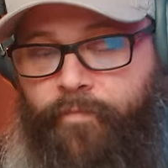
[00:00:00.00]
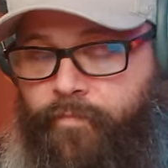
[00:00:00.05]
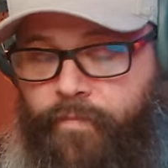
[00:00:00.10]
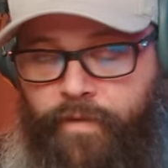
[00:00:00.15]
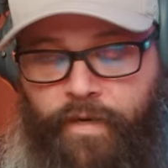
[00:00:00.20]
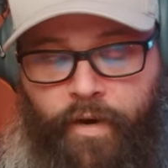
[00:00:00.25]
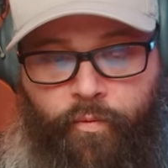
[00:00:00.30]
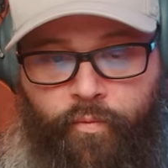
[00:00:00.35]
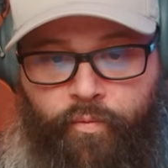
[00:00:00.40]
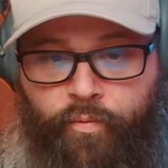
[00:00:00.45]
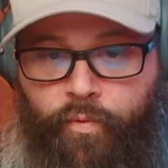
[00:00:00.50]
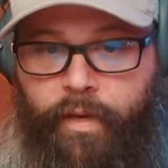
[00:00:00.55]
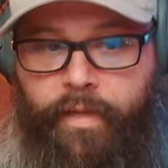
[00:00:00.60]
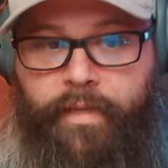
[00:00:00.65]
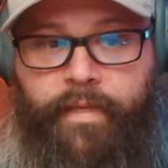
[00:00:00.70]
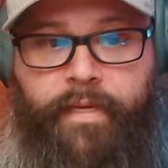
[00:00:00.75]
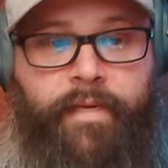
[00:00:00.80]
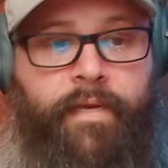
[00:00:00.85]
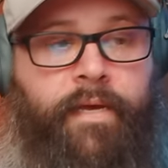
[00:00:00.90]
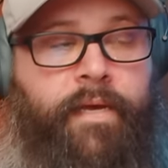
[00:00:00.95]
you know,
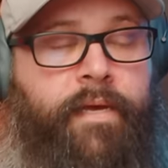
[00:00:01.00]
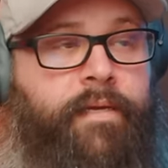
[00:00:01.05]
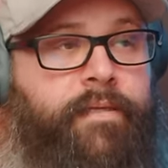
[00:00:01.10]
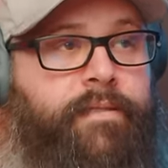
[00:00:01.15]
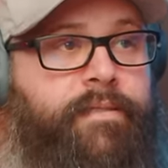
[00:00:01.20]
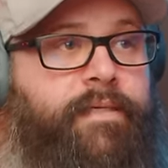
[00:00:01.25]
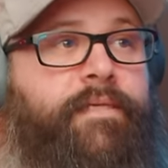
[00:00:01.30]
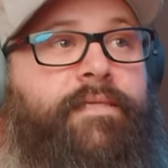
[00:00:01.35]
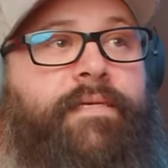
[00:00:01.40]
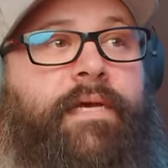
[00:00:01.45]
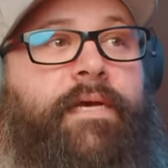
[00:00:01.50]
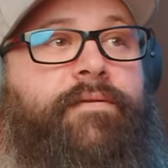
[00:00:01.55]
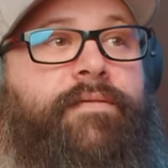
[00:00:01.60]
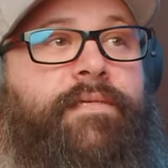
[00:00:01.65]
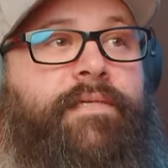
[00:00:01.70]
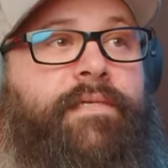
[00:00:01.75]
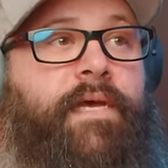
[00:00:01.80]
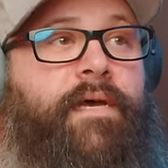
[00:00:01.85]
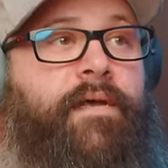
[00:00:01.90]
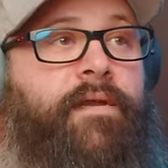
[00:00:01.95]
really detailed
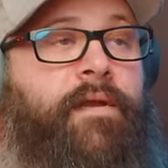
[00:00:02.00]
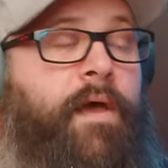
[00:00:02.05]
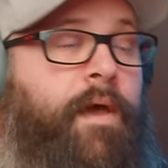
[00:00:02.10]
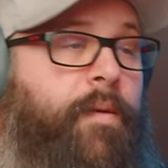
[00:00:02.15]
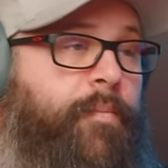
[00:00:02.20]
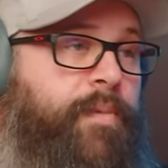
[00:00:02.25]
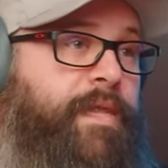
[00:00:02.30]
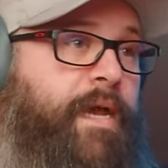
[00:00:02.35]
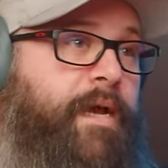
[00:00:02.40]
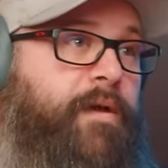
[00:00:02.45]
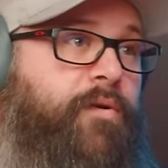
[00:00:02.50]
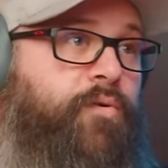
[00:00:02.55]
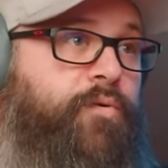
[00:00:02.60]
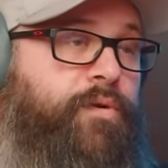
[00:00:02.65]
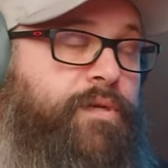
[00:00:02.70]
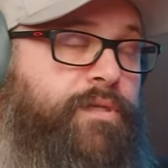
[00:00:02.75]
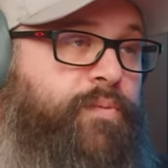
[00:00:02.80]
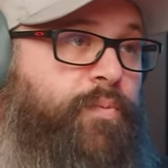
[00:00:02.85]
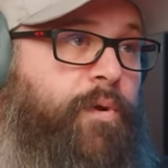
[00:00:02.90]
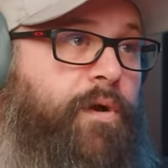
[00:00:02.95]
sound, but that
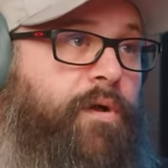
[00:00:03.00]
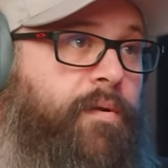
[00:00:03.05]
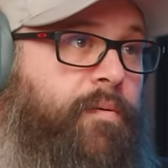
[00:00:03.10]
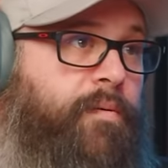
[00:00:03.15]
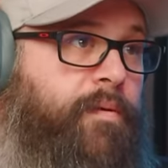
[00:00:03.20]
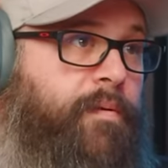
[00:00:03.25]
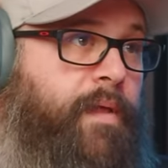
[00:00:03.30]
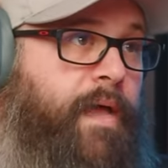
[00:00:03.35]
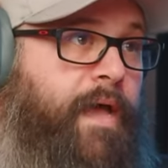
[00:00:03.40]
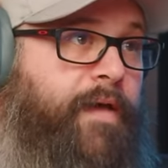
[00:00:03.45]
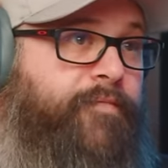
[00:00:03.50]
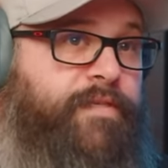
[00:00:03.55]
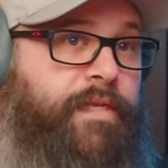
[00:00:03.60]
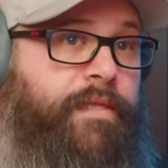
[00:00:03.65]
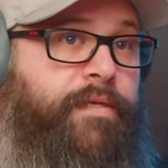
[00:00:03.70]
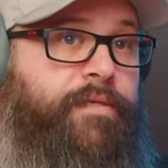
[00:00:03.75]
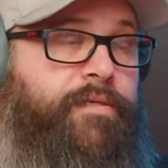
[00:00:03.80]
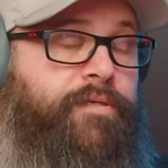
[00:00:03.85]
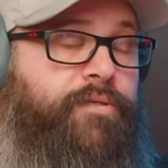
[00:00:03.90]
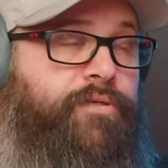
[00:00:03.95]
could as well have
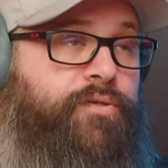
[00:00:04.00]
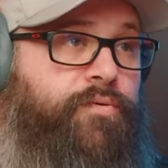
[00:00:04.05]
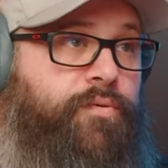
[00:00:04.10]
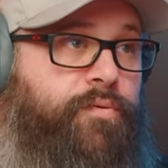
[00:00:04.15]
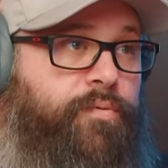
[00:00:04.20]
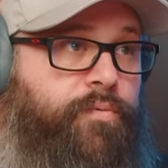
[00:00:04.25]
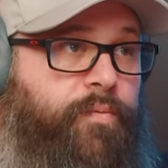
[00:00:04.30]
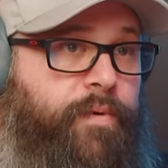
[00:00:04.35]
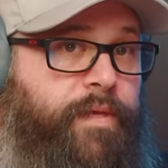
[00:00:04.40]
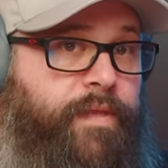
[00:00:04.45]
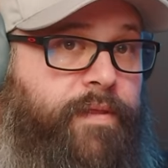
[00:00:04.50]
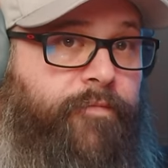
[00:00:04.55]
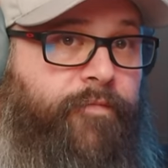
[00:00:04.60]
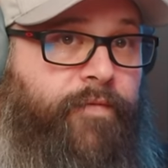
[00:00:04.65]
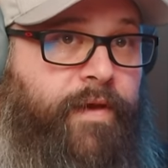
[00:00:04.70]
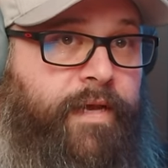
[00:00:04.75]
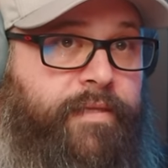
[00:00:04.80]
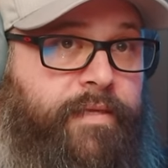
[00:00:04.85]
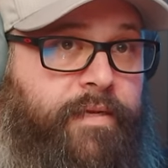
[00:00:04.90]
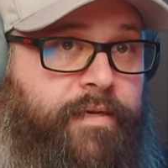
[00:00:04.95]
something to do with the
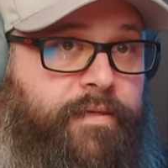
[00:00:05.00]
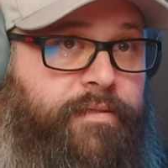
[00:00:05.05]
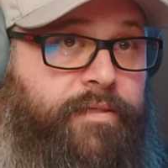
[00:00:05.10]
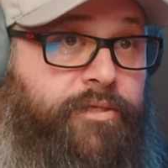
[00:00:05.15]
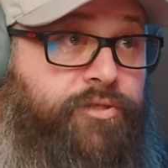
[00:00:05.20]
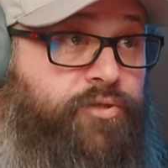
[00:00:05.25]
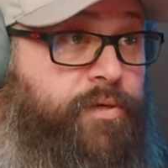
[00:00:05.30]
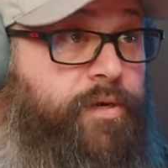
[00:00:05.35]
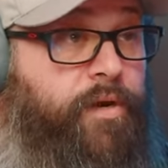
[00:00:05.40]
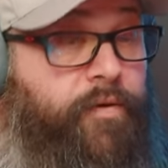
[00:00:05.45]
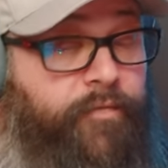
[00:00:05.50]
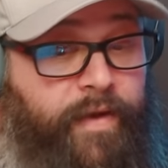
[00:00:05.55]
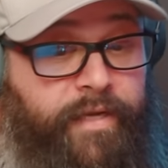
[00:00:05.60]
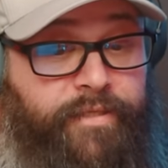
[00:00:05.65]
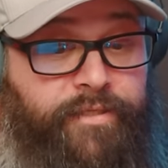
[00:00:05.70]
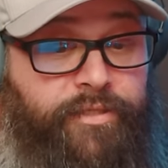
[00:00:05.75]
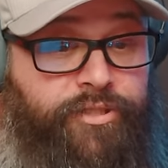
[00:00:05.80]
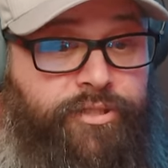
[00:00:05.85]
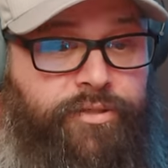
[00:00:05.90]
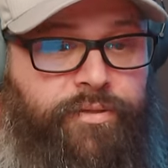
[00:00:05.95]
fact that it's a Trinnov
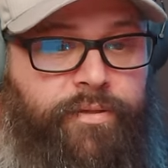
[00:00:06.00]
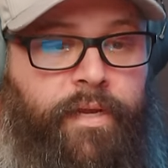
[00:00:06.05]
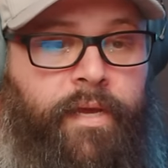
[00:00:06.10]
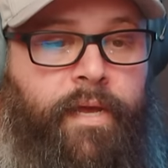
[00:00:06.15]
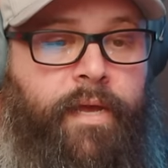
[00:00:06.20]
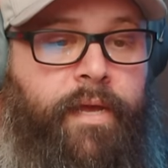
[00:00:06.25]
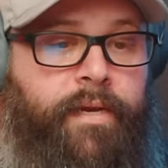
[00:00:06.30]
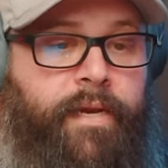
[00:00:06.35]
altitude.